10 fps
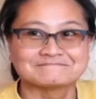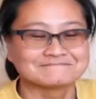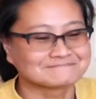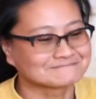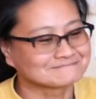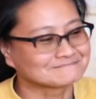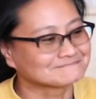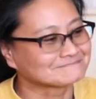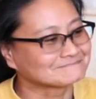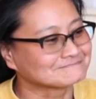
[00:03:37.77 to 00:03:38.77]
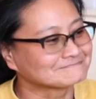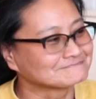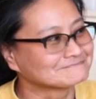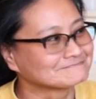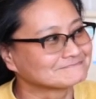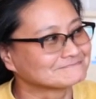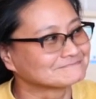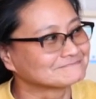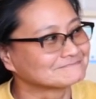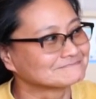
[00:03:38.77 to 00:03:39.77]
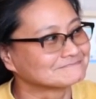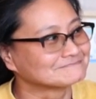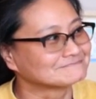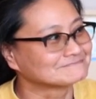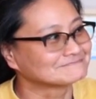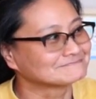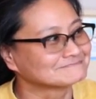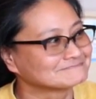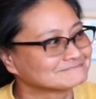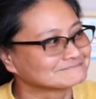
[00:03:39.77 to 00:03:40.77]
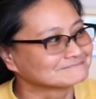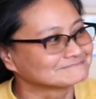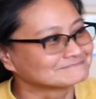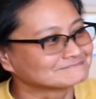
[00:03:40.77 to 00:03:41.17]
(not speaking)